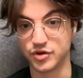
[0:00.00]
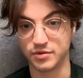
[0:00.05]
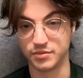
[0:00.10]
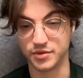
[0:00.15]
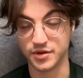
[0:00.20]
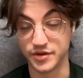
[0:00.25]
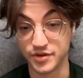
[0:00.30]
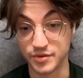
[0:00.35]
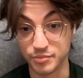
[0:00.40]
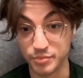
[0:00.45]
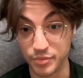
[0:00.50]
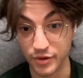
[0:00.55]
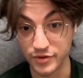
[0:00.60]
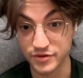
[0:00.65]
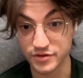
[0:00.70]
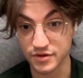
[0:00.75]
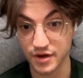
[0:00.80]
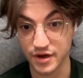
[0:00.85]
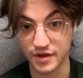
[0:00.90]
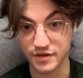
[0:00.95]
We're trying to build it in
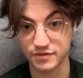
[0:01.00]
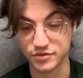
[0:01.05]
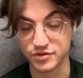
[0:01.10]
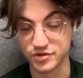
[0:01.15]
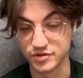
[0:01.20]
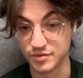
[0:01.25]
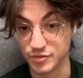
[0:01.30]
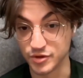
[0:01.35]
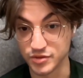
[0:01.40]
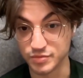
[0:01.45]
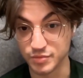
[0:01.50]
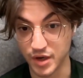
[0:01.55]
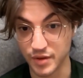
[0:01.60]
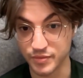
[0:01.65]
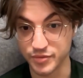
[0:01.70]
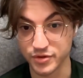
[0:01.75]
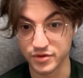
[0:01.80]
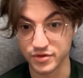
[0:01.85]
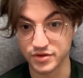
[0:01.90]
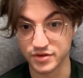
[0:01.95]
Postgres, which is the most
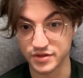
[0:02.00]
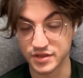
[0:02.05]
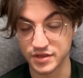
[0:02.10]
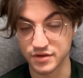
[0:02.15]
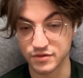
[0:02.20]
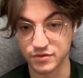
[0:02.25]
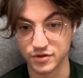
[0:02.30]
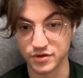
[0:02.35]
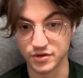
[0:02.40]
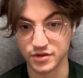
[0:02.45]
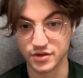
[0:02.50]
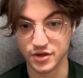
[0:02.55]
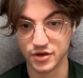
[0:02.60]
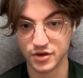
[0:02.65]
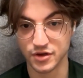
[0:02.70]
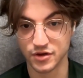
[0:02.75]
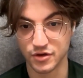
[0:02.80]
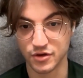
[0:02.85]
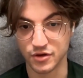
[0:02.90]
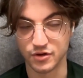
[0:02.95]
popular SQL
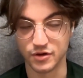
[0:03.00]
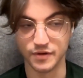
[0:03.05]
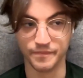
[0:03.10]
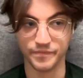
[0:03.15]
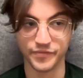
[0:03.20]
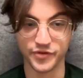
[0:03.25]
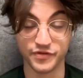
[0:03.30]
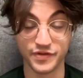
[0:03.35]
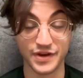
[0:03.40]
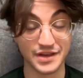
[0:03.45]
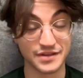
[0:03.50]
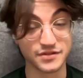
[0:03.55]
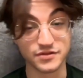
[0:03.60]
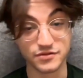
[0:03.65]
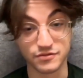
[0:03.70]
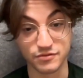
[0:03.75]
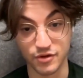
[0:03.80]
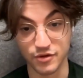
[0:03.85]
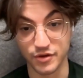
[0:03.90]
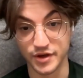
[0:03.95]
or the
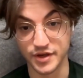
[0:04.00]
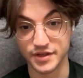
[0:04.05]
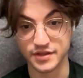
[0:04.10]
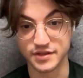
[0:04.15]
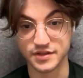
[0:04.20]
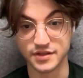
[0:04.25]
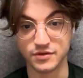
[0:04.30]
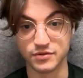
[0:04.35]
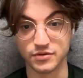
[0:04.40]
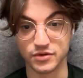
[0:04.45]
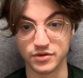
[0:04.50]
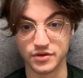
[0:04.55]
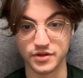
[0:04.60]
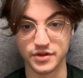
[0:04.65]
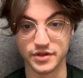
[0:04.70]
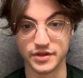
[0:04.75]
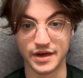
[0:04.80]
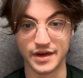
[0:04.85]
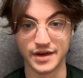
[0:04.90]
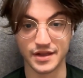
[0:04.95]
fastest growing
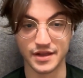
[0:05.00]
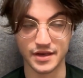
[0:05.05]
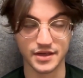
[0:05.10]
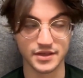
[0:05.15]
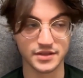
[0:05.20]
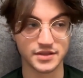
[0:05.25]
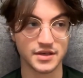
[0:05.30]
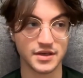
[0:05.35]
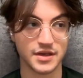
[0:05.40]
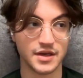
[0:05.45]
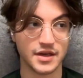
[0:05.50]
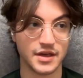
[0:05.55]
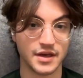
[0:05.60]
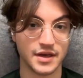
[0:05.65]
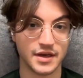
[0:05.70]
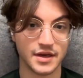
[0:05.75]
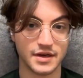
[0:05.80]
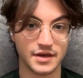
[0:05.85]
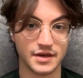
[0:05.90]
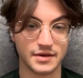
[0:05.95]
SQL dialect.
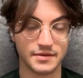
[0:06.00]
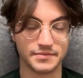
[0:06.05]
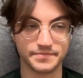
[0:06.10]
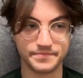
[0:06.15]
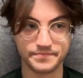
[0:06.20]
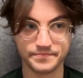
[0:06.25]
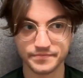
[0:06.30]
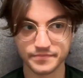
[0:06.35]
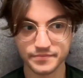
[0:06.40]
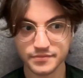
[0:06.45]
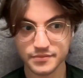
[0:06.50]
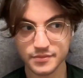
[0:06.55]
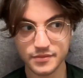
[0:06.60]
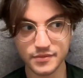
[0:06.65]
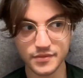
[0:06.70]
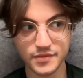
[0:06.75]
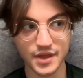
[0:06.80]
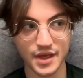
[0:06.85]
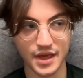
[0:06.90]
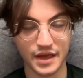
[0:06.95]
Um,
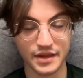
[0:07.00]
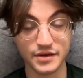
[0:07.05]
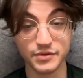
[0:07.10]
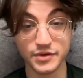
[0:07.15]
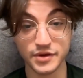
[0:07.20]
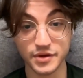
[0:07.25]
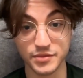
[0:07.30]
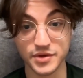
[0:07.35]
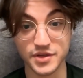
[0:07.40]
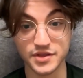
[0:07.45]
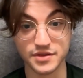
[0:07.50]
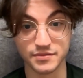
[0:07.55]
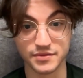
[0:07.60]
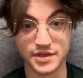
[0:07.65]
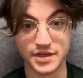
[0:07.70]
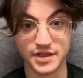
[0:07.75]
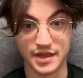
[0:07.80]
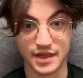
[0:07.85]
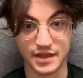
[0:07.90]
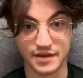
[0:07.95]
I think we can build
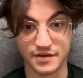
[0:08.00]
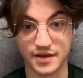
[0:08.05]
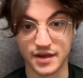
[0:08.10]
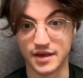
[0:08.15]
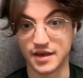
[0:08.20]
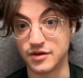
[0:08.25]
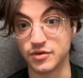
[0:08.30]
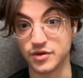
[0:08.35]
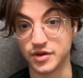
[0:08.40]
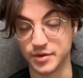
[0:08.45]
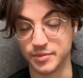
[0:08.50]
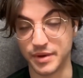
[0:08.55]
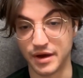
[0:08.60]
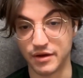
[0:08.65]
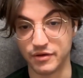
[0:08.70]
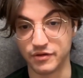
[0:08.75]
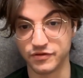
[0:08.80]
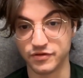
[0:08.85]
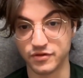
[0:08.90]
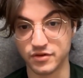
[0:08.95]
something that's equally
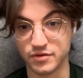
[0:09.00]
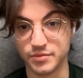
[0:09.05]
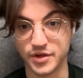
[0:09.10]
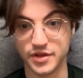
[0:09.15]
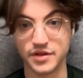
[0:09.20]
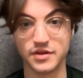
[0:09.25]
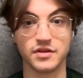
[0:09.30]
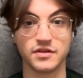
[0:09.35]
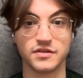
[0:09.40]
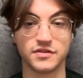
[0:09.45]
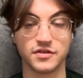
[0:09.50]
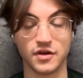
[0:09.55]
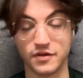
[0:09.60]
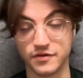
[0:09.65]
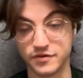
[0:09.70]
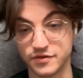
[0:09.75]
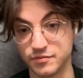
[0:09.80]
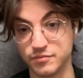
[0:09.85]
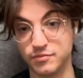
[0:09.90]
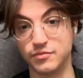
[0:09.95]
powerful, but
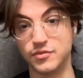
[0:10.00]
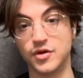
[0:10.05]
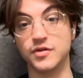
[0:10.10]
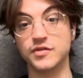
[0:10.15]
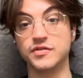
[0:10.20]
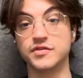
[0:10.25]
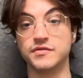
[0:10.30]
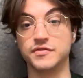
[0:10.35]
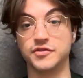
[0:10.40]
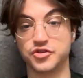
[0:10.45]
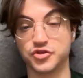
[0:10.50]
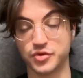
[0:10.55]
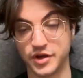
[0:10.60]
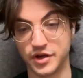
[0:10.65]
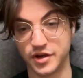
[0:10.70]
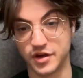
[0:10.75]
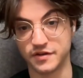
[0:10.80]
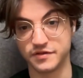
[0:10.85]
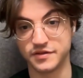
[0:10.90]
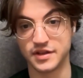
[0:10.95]
solves most of the
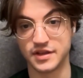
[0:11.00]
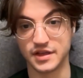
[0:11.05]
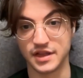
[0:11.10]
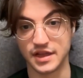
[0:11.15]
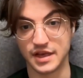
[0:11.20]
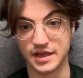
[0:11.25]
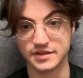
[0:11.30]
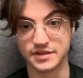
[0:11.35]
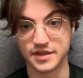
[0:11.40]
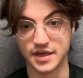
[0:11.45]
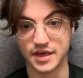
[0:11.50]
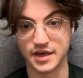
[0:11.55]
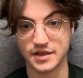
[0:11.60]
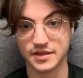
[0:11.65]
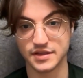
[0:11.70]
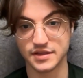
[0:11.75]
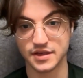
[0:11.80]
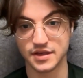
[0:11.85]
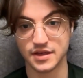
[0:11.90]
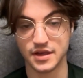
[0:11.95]
trade-offs that Elastic
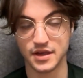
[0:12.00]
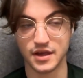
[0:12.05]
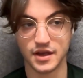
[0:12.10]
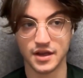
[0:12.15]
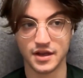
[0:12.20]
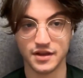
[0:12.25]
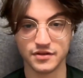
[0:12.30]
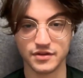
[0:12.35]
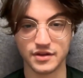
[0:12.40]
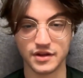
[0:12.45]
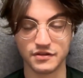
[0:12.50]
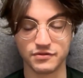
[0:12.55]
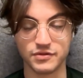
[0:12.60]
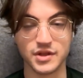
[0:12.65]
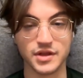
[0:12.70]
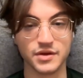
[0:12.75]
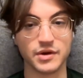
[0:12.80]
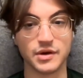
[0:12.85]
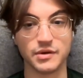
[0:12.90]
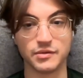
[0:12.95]
has. So that's
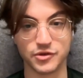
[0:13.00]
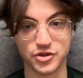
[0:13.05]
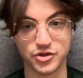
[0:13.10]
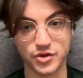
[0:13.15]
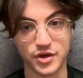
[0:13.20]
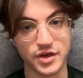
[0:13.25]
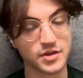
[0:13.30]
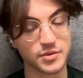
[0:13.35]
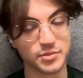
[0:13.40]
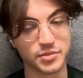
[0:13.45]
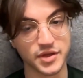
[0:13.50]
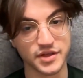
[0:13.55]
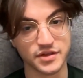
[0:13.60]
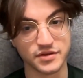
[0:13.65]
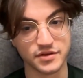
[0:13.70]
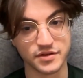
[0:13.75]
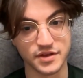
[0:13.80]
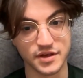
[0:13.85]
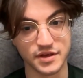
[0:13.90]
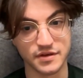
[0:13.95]
really where we're trying to
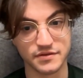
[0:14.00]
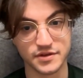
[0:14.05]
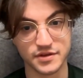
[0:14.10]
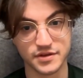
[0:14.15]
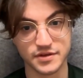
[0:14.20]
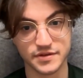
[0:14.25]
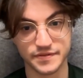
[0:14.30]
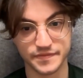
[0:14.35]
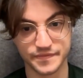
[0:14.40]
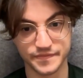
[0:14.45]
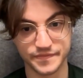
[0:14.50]
place ourselves.